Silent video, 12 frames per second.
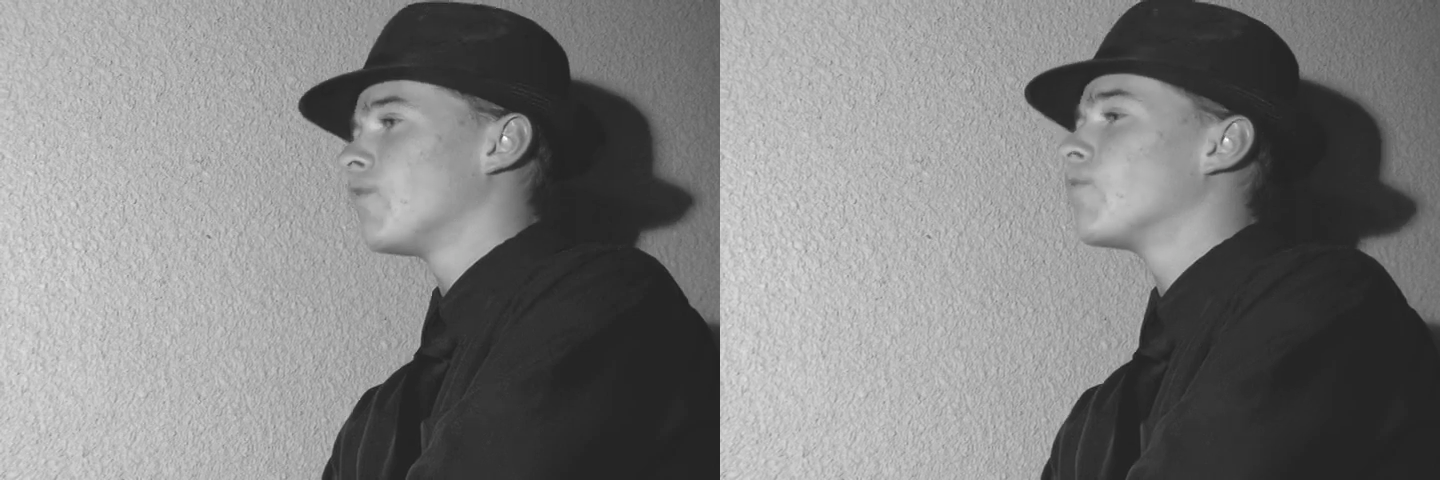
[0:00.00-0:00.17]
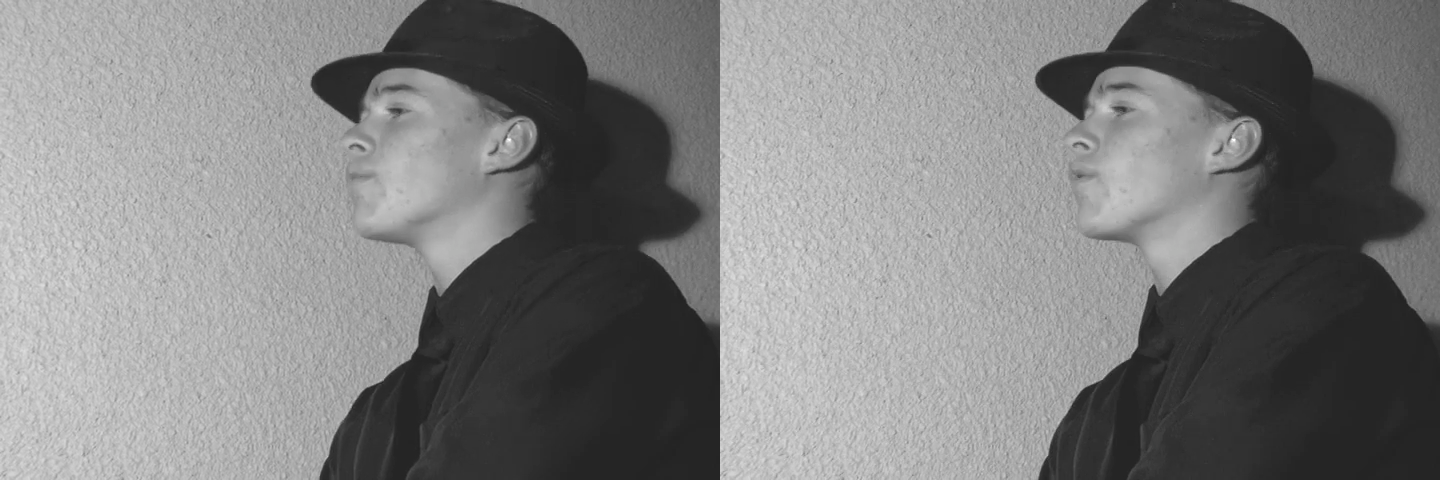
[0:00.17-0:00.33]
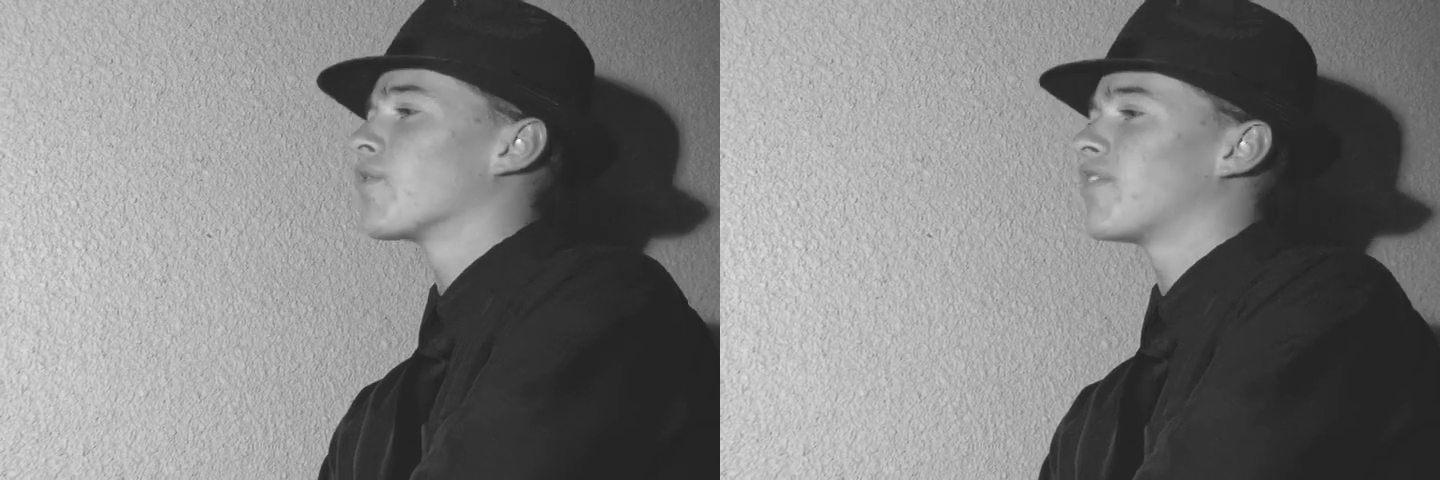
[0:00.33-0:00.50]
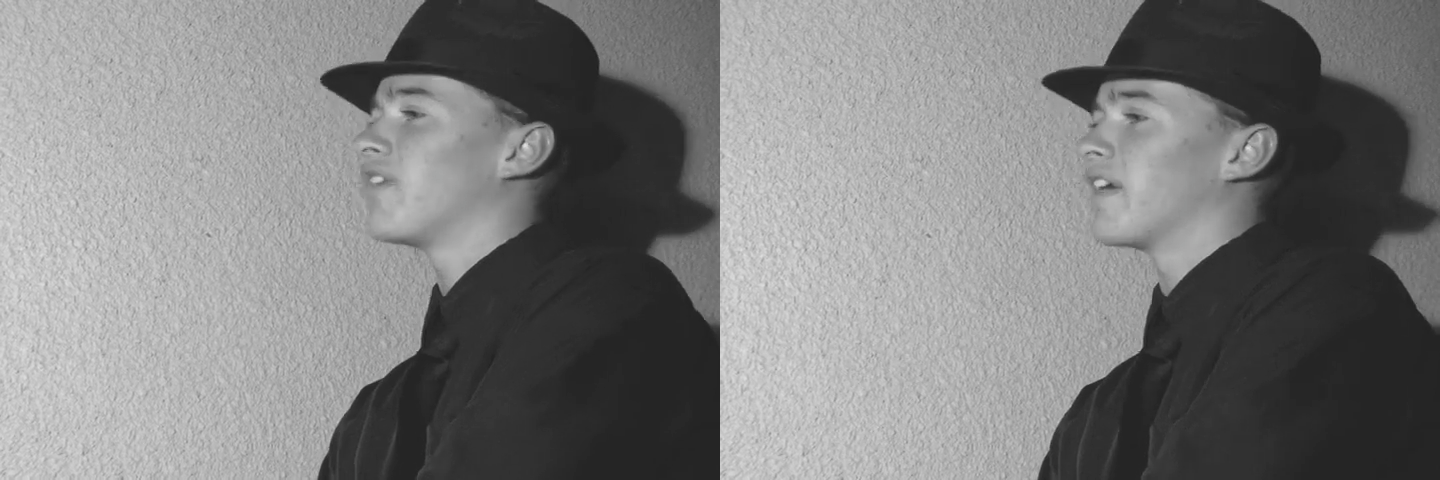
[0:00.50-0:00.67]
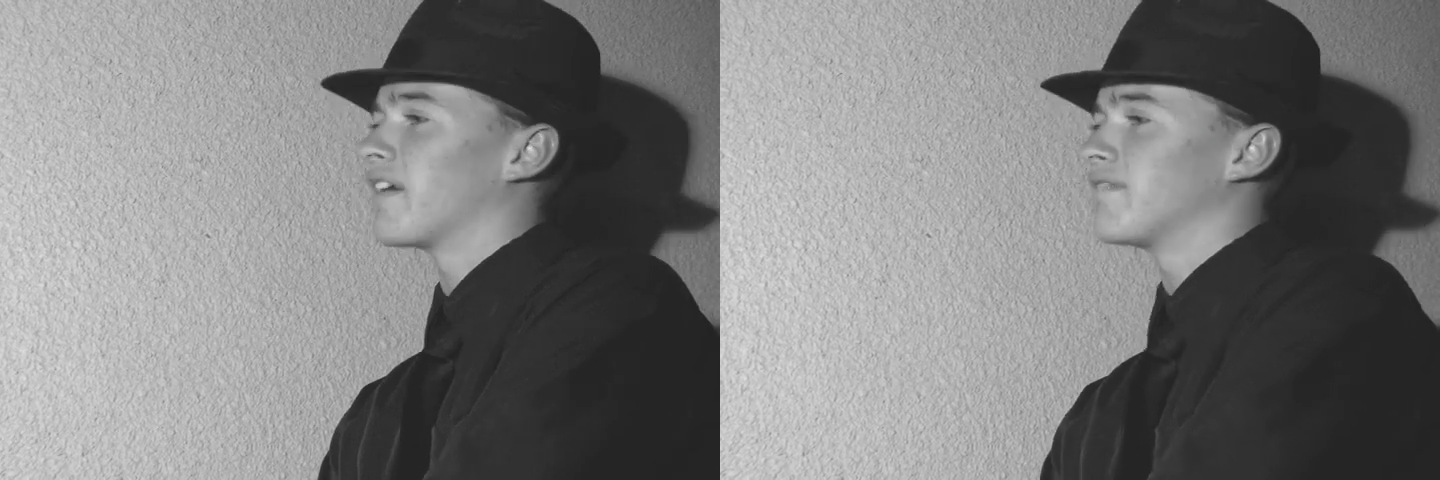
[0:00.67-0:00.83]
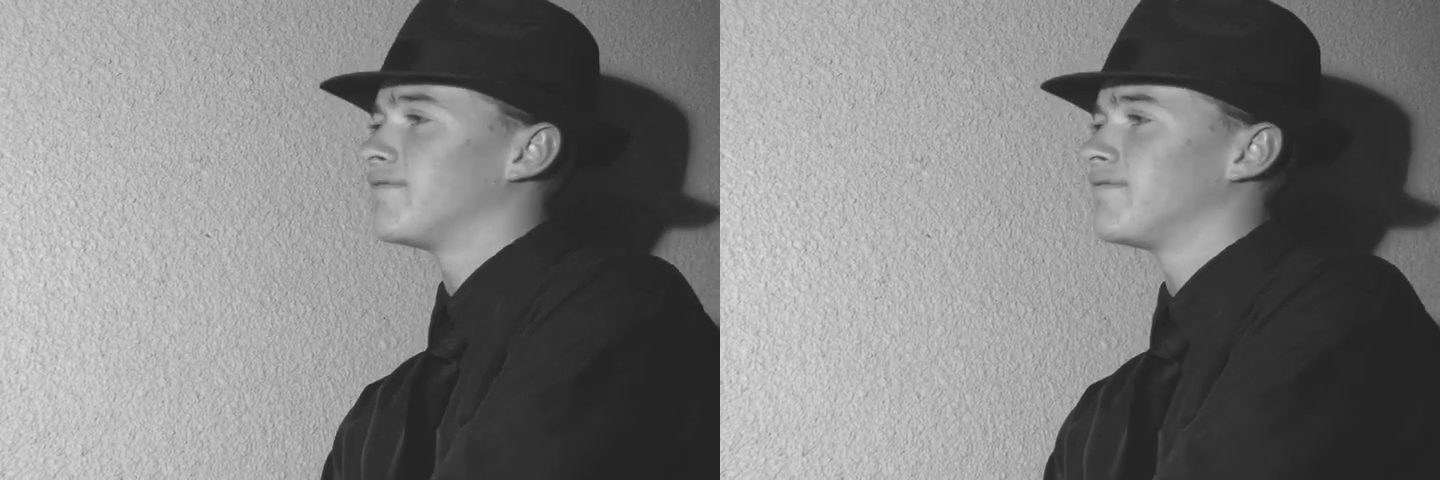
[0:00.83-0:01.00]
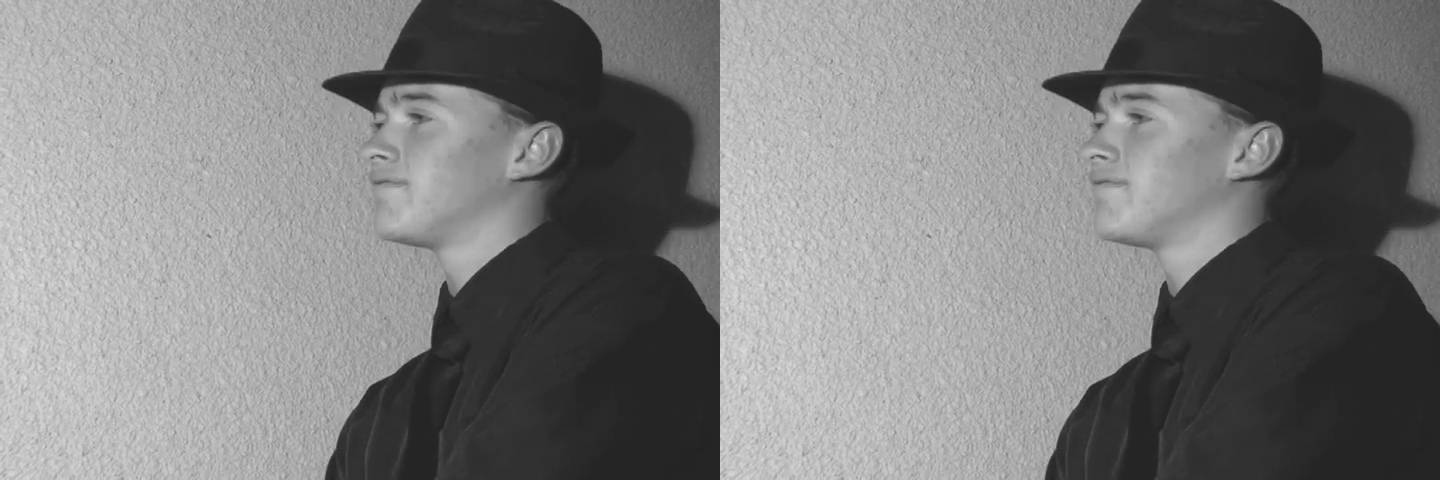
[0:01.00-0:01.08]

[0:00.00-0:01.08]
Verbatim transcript: One more thing.